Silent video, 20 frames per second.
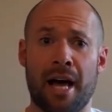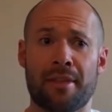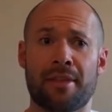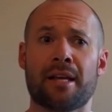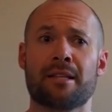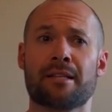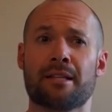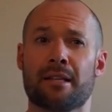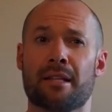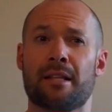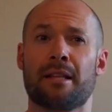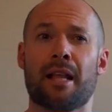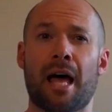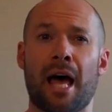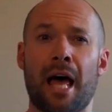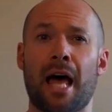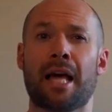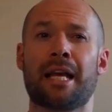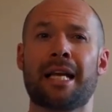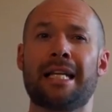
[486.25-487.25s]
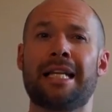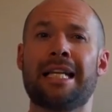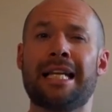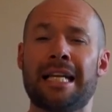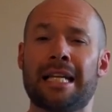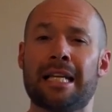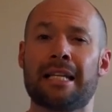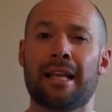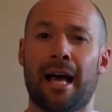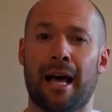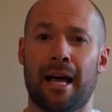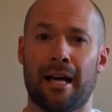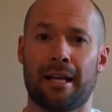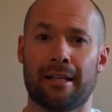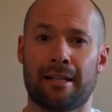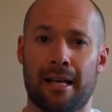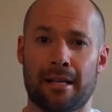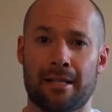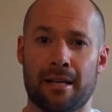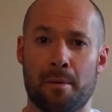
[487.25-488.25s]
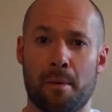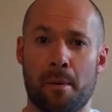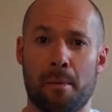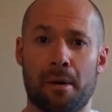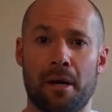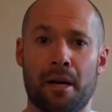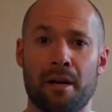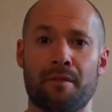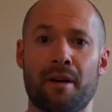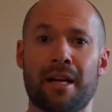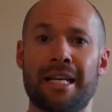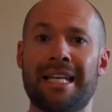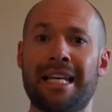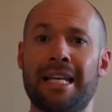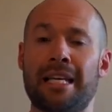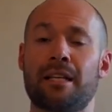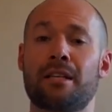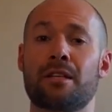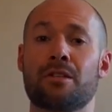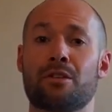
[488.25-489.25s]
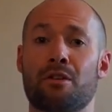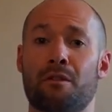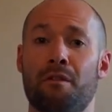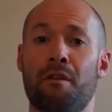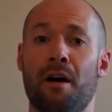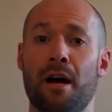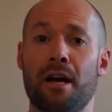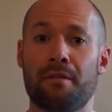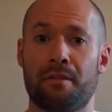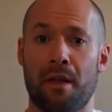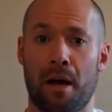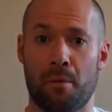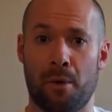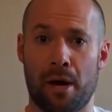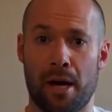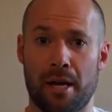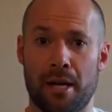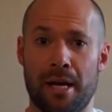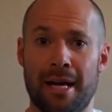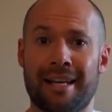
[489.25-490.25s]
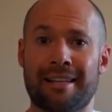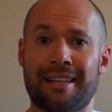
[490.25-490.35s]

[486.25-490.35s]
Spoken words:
and I needed that at that time in my life. I needed to survive that way.